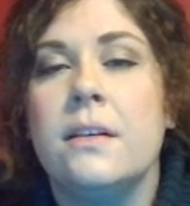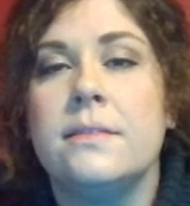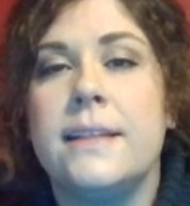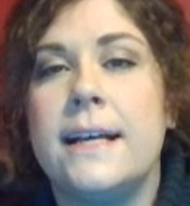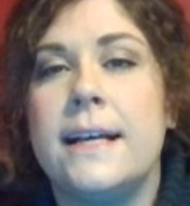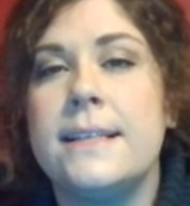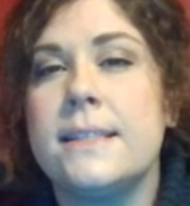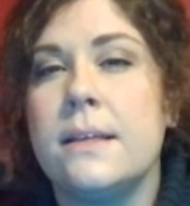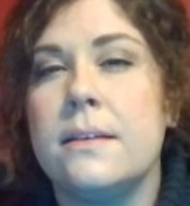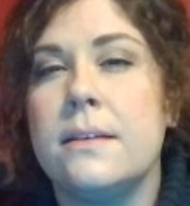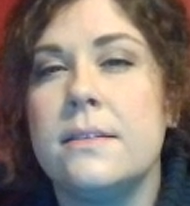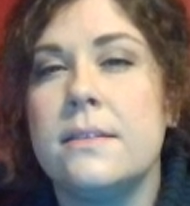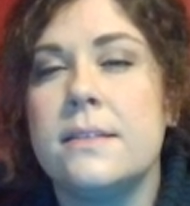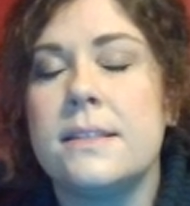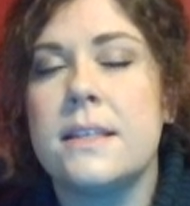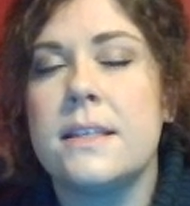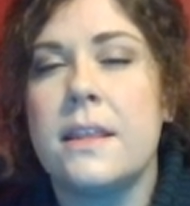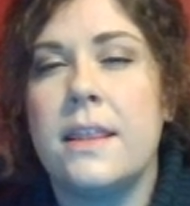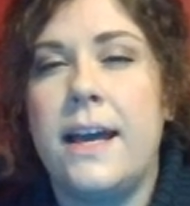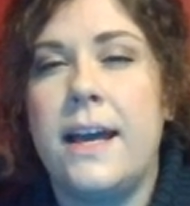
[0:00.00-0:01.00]

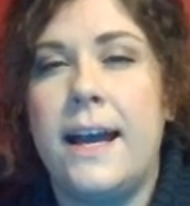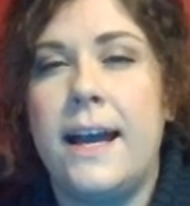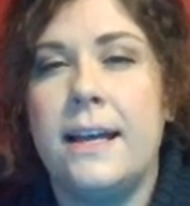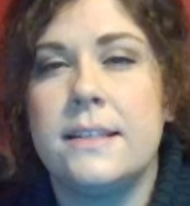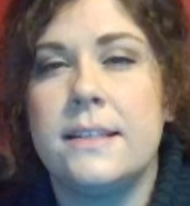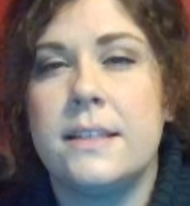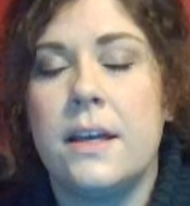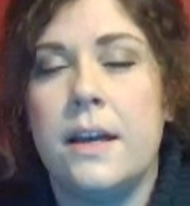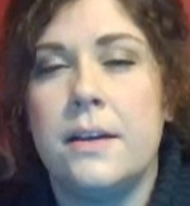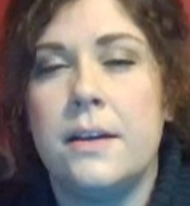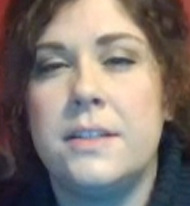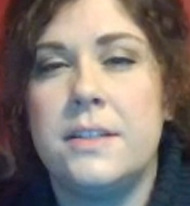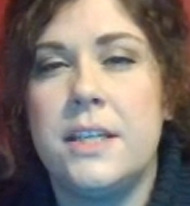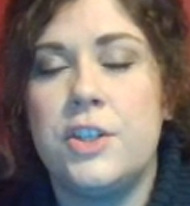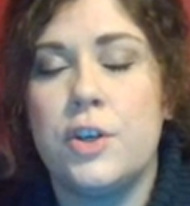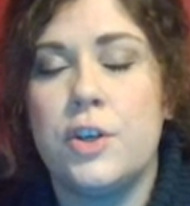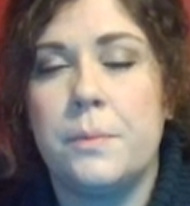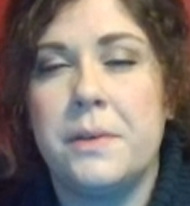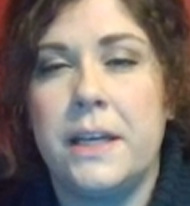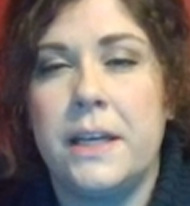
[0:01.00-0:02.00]
lessons that a
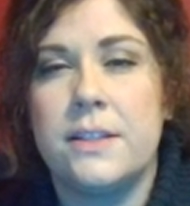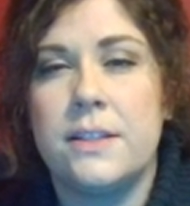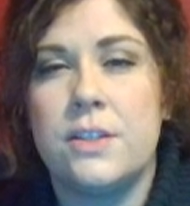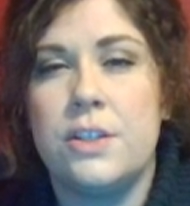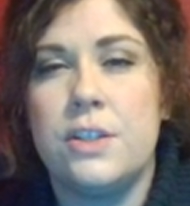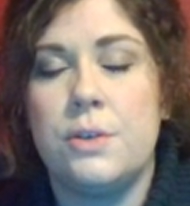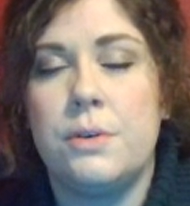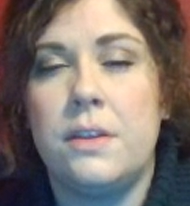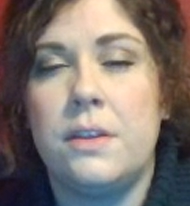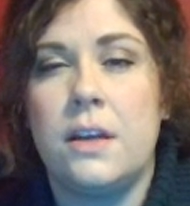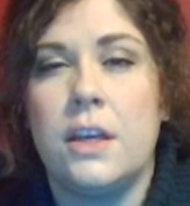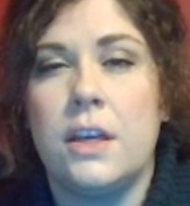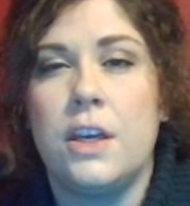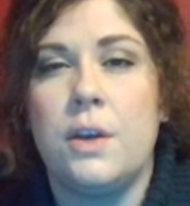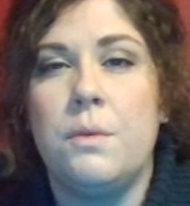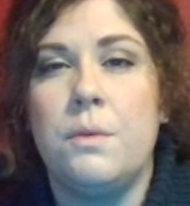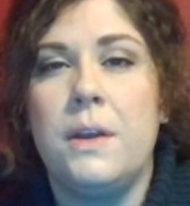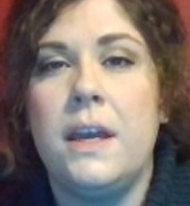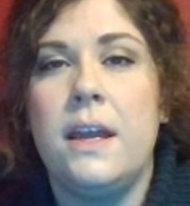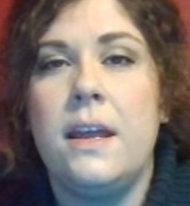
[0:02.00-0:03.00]
teacher plans to do within a
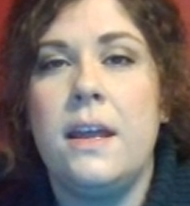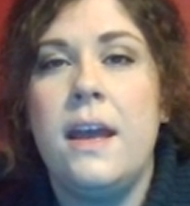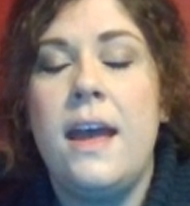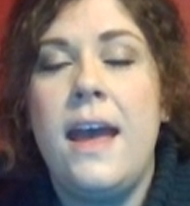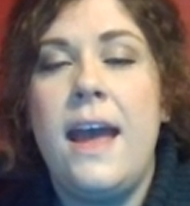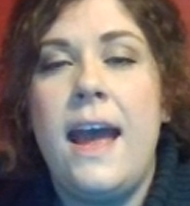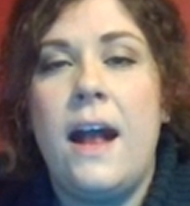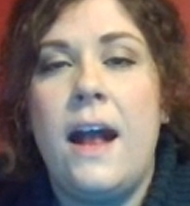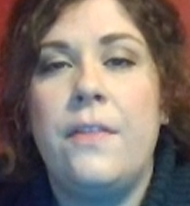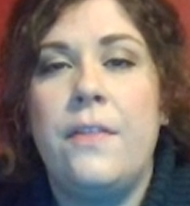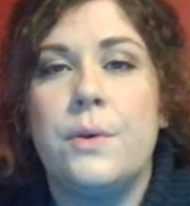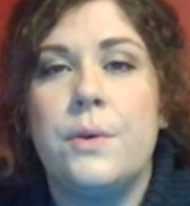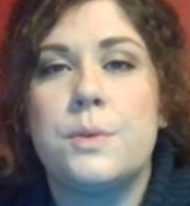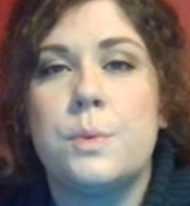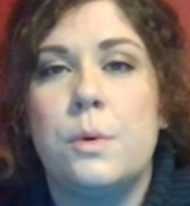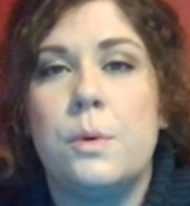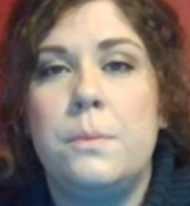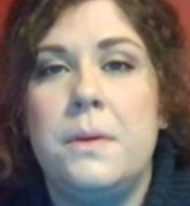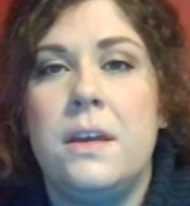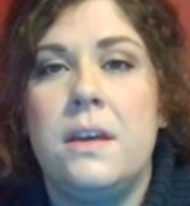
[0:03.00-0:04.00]
unit, and
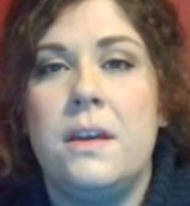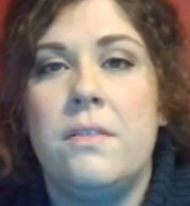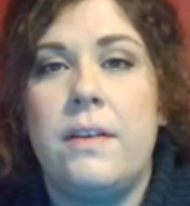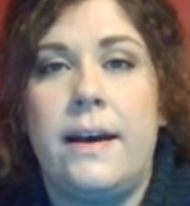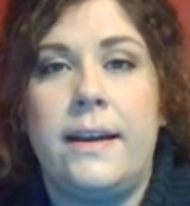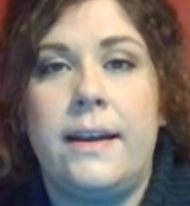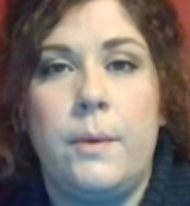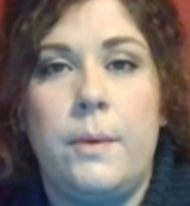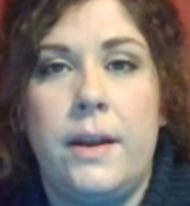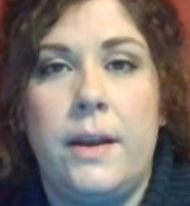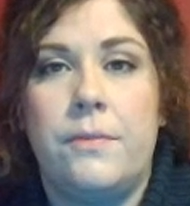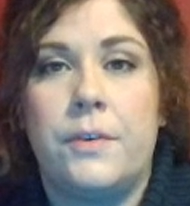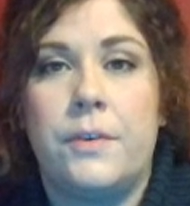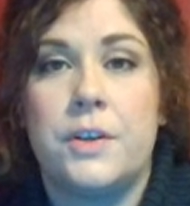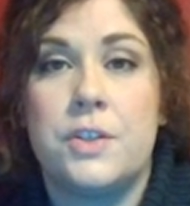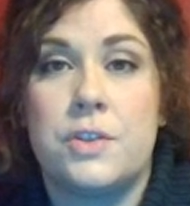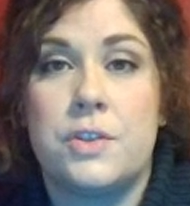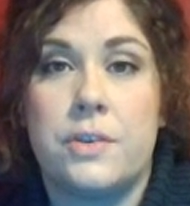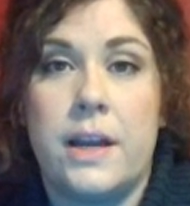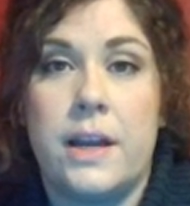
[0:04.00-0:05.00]
those will be evaluated
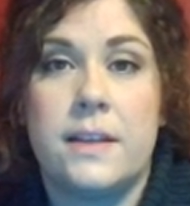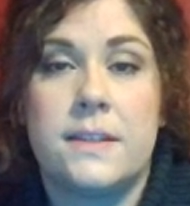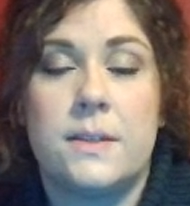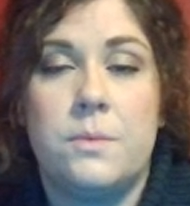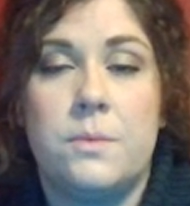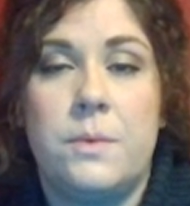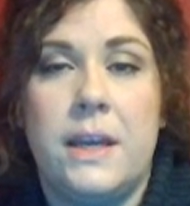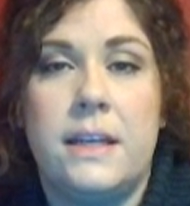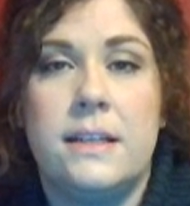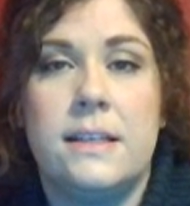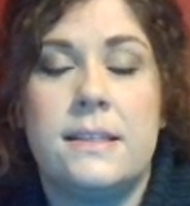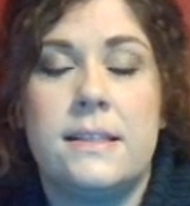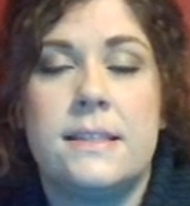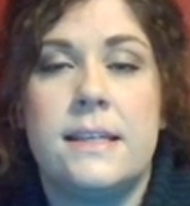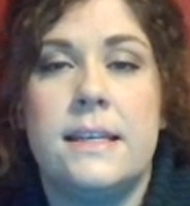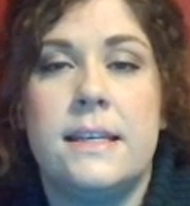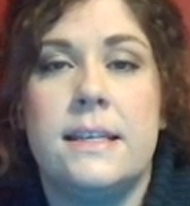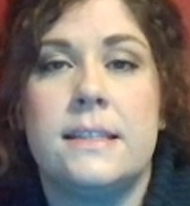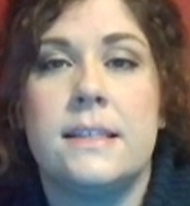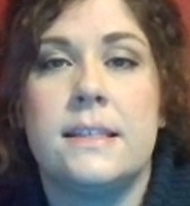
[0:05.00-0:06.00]
for strengths and
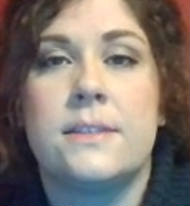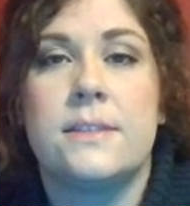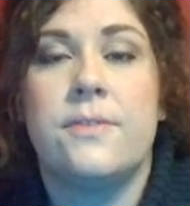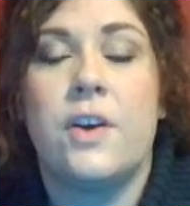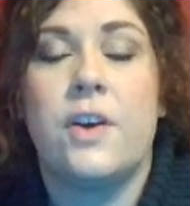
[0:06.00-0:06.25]
weaknesses as